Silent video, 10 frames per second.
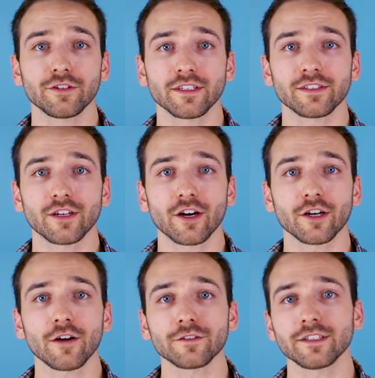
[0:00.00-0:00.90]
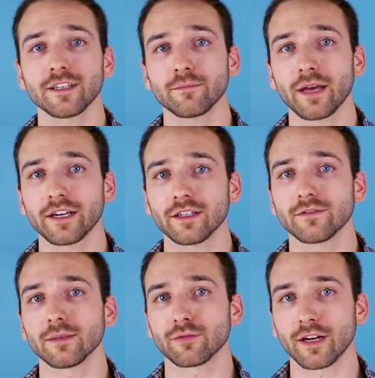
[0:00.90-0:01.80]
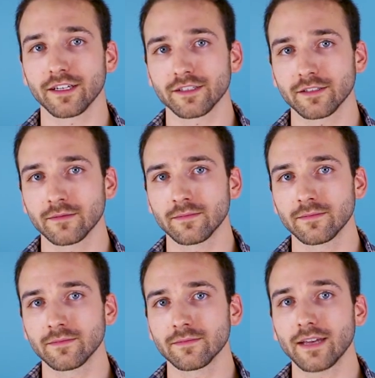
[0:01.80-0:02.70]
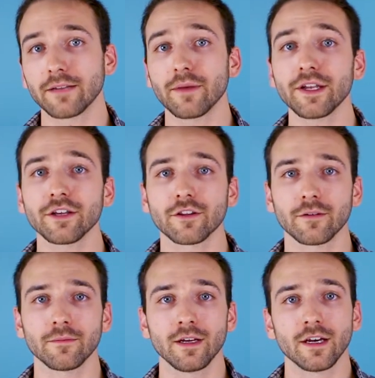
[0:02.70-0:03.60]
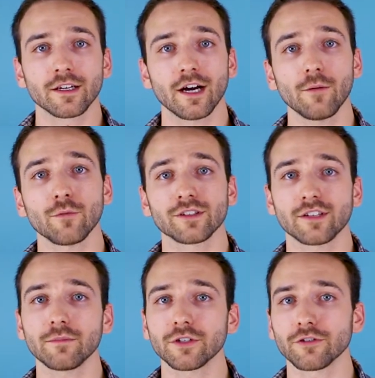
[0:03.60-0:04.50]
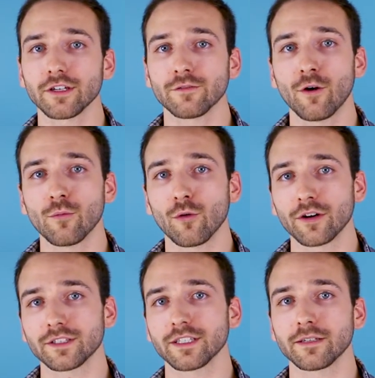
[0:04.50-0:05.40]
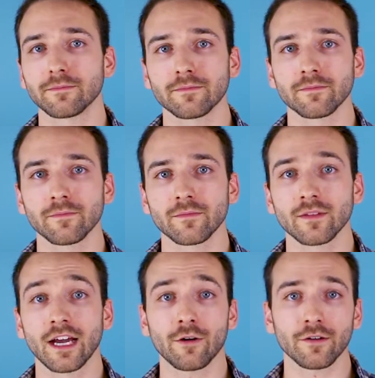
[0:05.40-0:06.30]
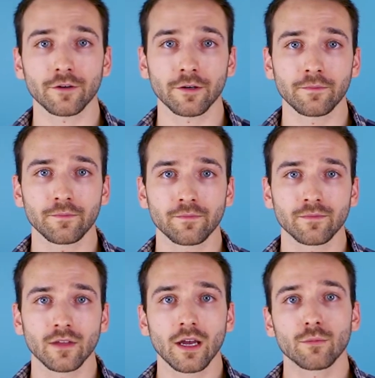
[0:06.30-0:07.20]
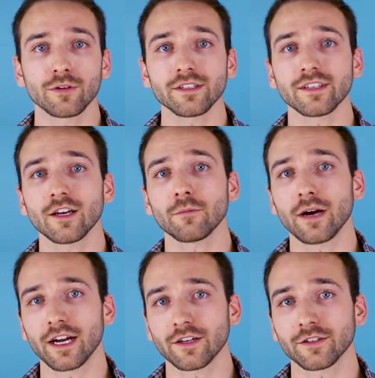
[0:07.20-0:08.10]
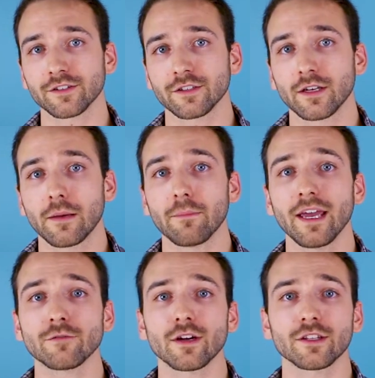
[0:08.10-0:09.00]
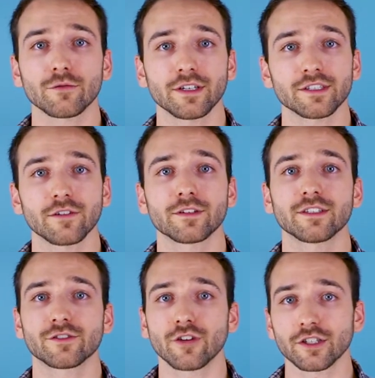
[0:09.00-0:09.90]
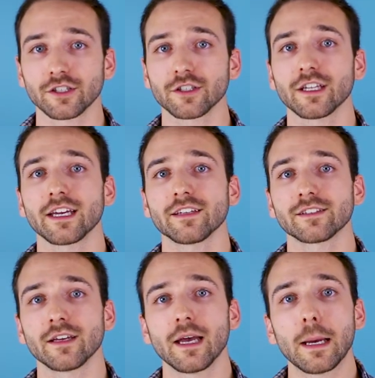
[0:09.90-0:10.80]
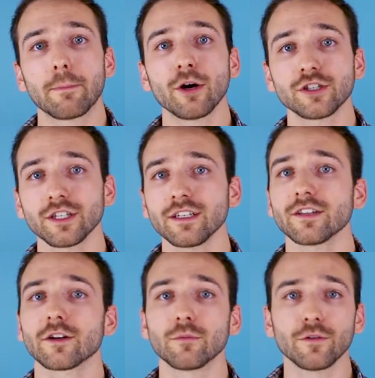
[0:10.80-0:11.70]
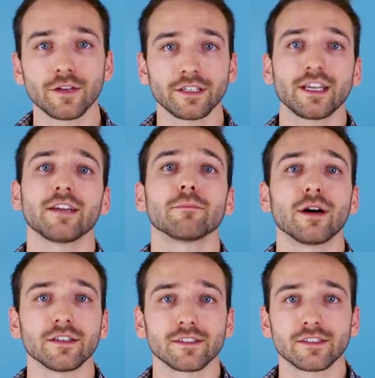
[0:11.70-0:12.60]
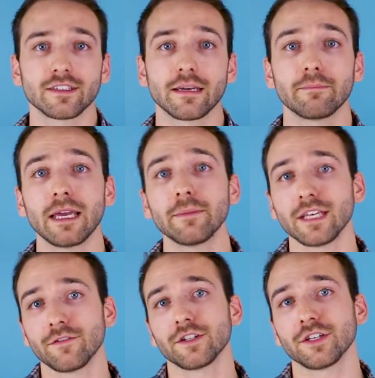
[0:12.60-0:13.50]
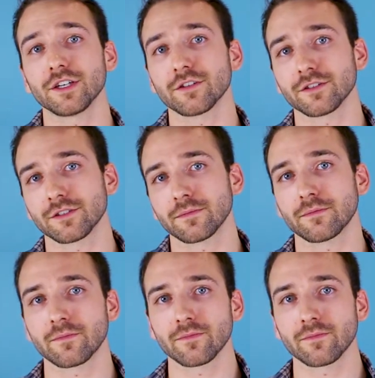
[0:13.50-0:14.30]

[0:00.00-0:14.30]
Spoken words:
units are often competitively priced, and many of them come with some degree of home warranty. However, pre-sale buyers may run the risk of construction delays, pushing their move-in date months, maybe even years.